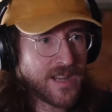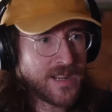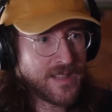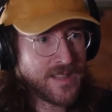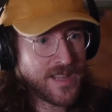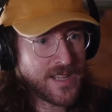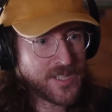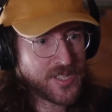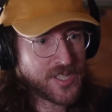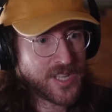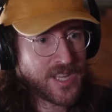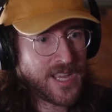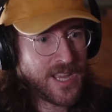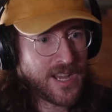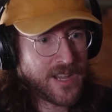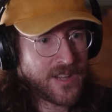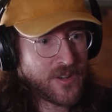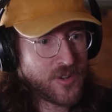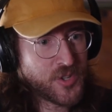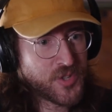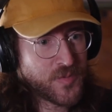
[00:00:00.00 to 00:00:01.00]
and that's
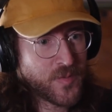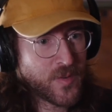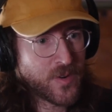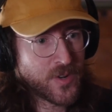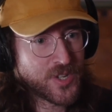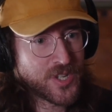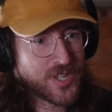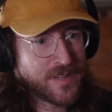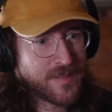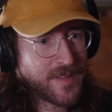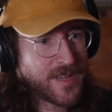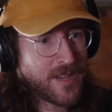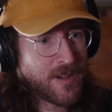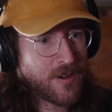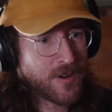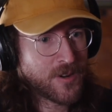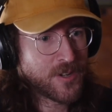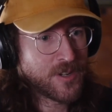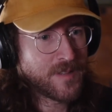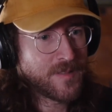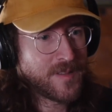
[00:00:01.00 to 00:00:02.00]
Keanu's version of
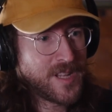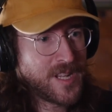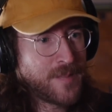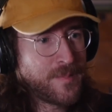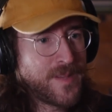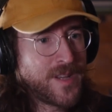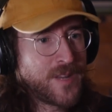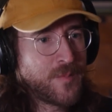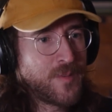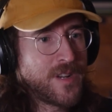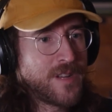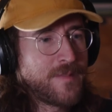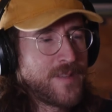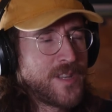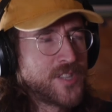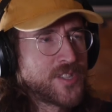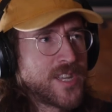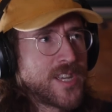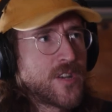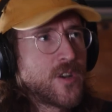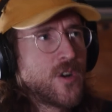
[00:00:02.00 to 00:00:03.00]
character development? What if
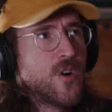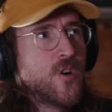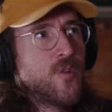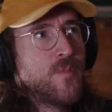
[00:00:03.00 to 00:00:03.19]
he's like, oh,